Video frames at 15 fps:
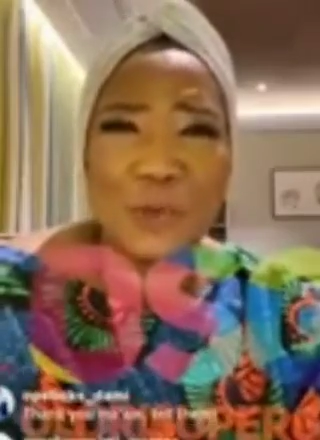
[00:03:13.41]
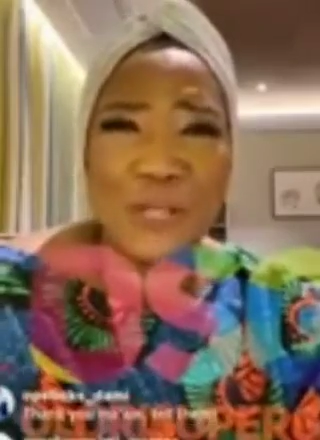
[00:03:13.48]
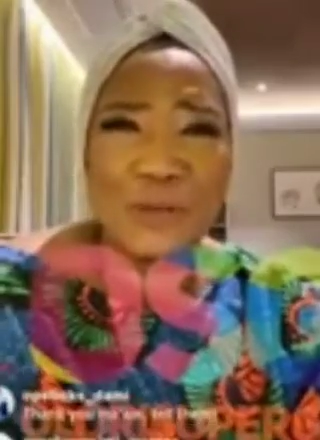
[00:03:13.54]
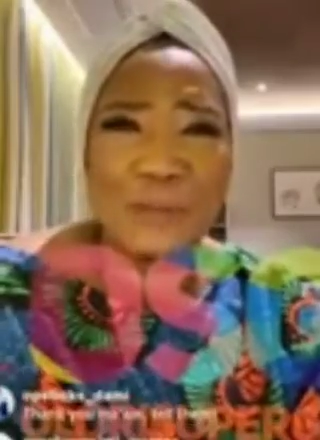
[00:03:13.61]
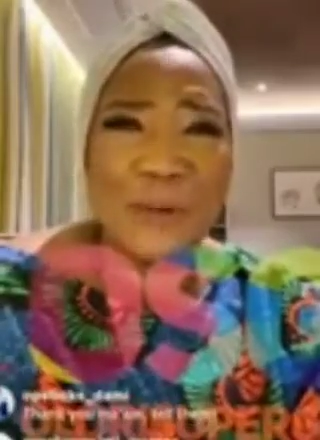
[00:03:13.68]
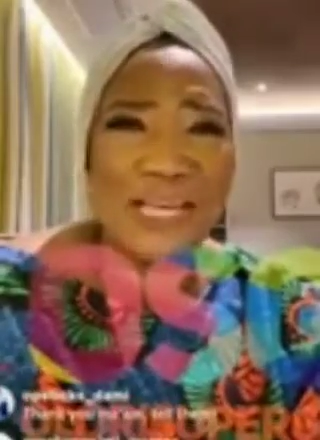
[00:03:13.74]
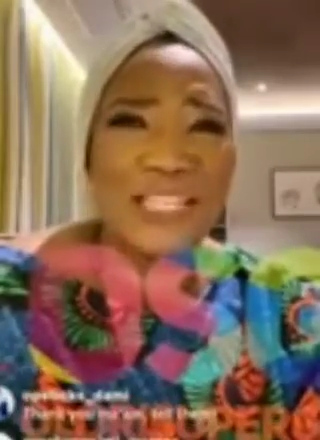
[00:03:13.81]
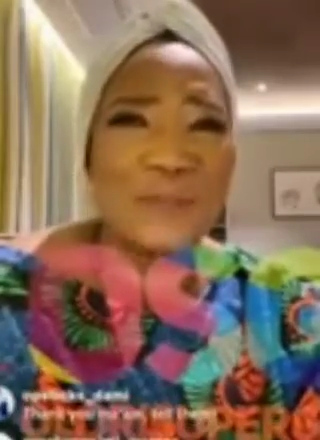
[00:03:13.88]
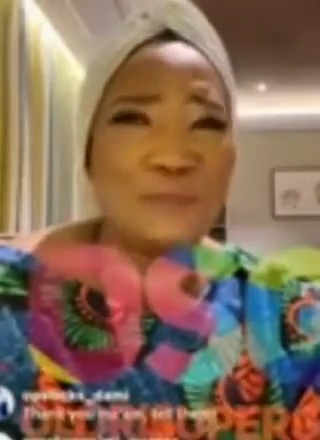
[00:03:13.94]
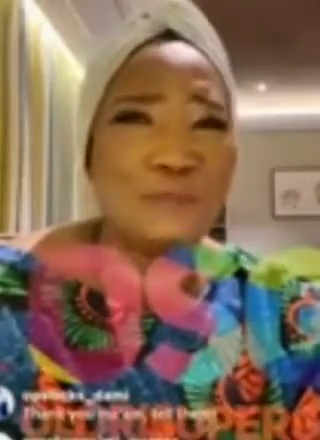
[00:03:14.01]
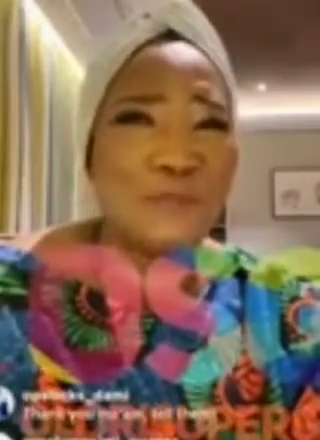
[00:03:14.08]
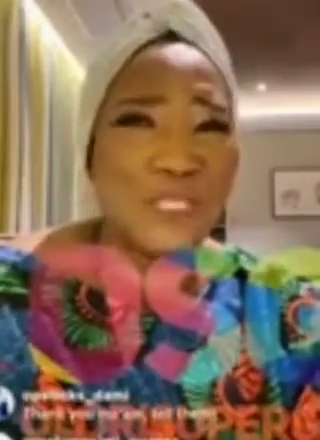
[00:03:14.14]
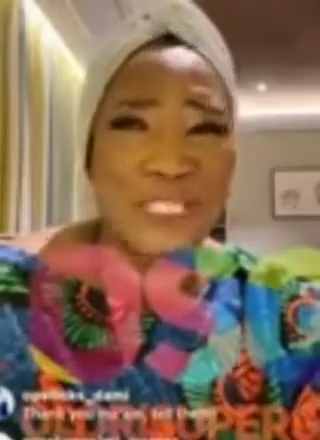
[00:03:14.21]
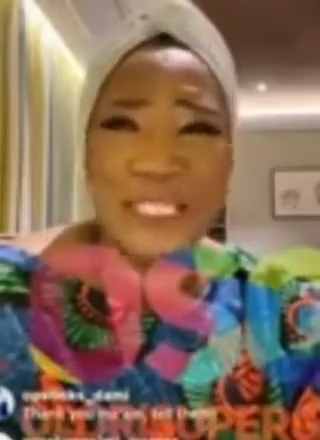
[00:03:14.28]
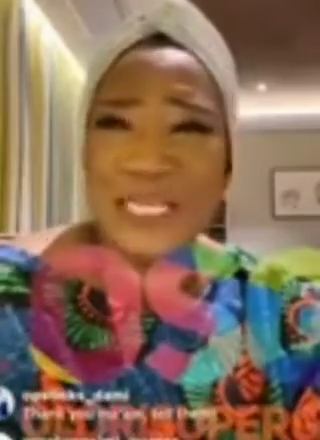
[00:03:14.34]
while the man is
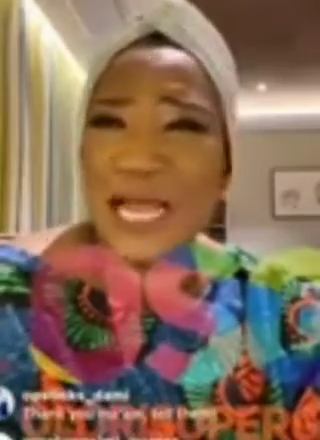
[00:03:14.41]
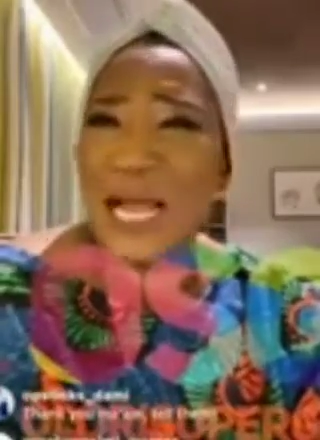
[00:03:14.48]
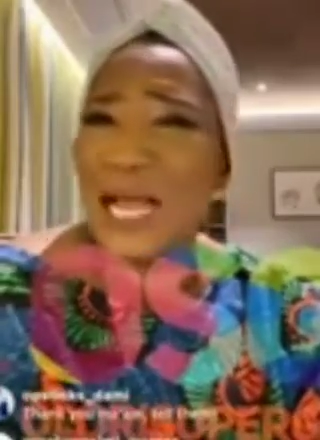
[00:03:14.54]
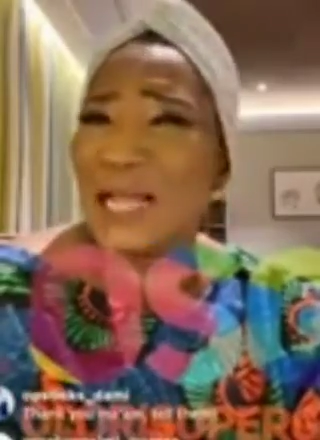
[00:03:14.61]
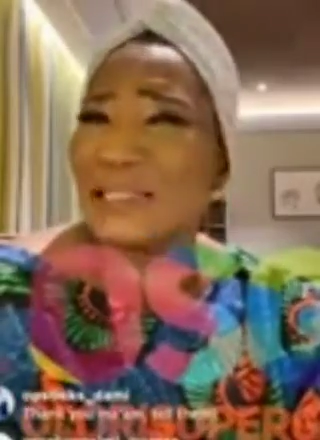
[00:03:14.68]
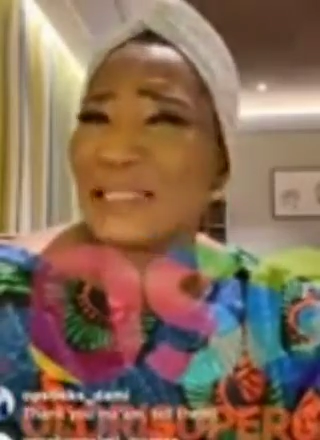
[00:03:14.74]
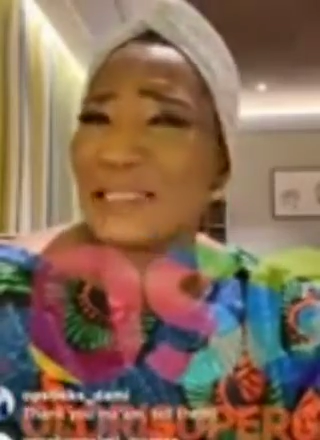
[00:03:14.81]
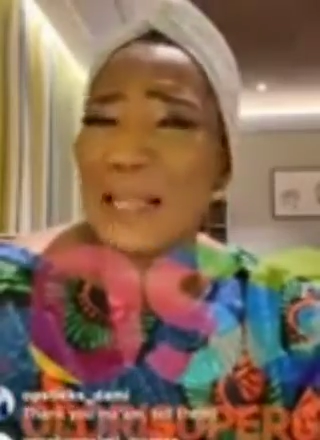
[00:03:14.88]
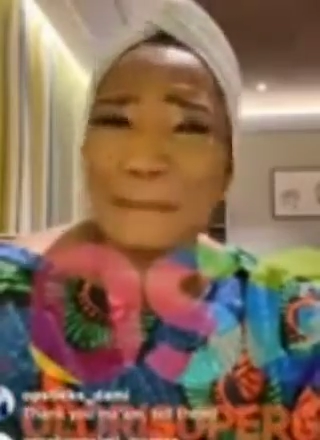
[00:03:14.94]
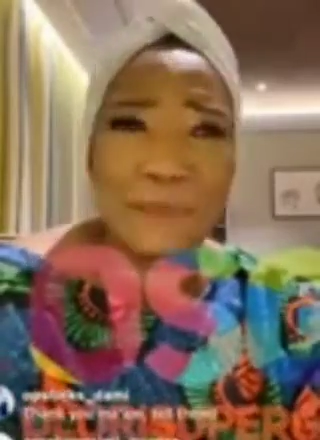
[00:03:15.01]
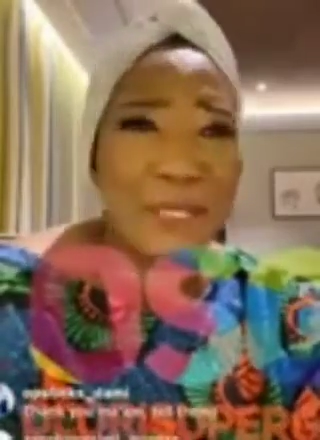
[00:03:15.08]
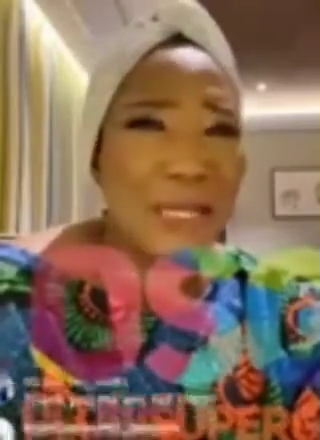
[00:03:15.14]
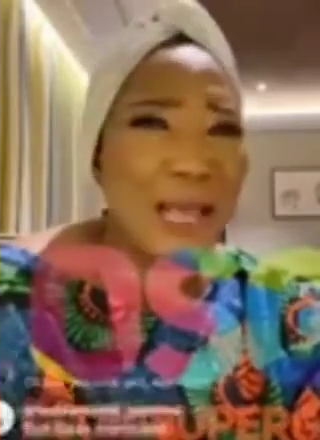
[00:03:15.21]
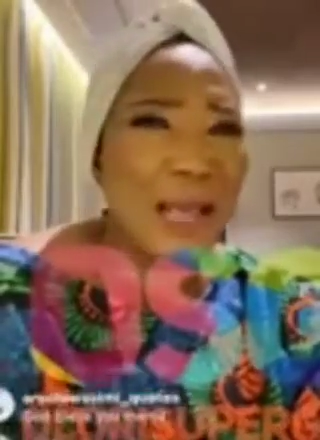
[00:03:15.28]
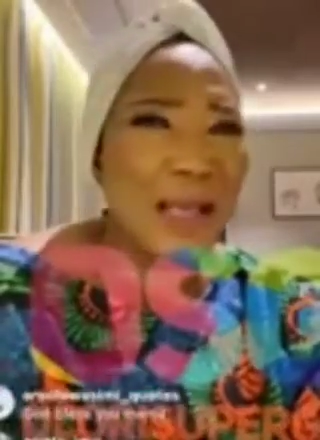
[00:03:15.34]
beating her and
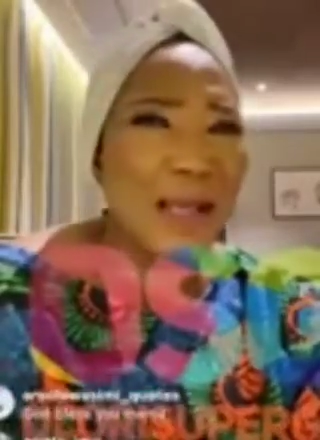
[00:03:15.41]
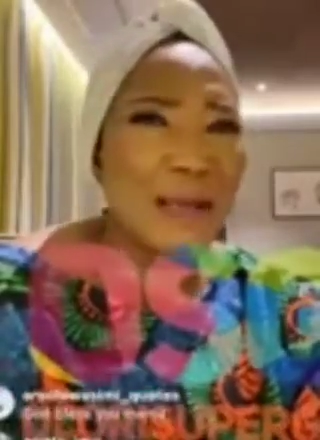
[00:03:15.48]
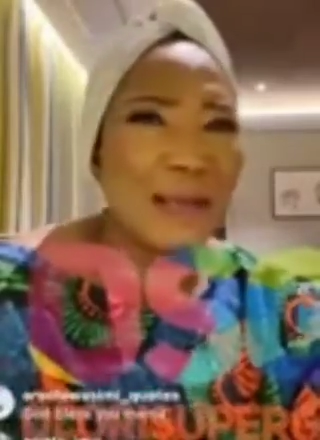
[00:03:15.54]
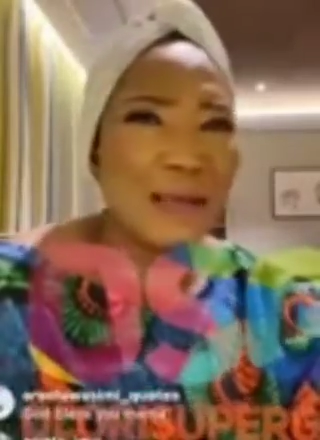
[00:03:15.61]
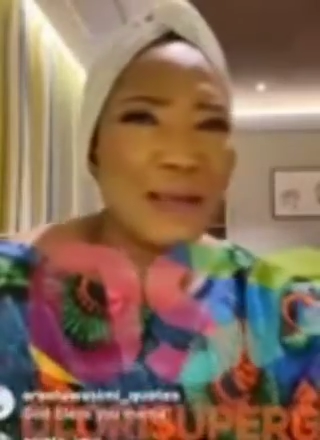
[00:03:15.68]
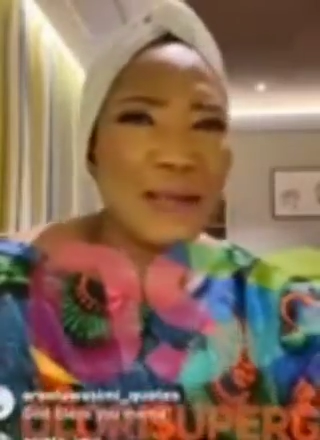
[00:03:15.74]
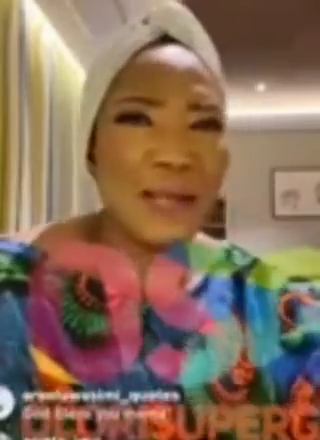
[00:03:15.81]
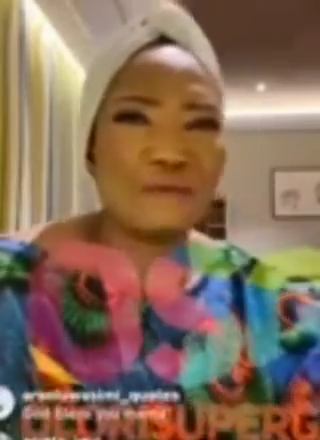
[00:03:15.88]
slapping her